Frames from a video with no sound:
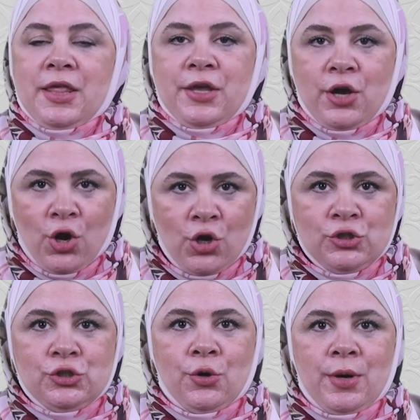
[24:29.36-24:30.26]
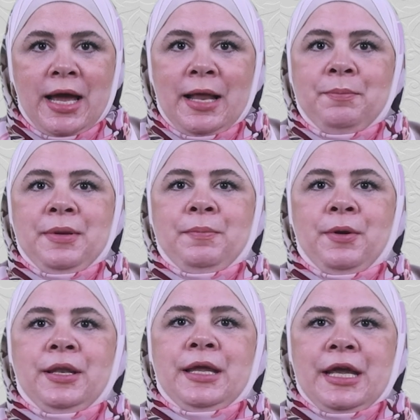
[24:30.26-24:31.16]
They also help
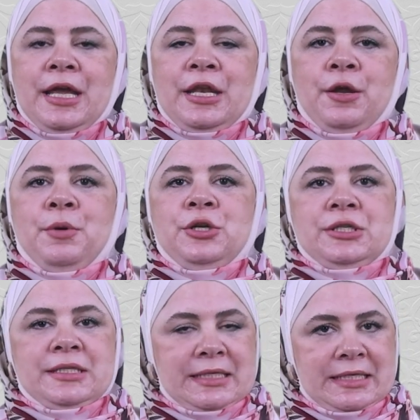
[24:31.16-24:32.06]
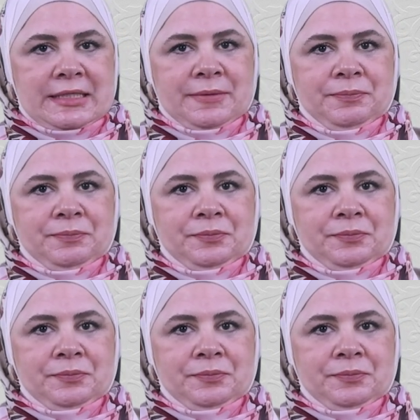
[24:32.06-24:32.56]
people in emergencies.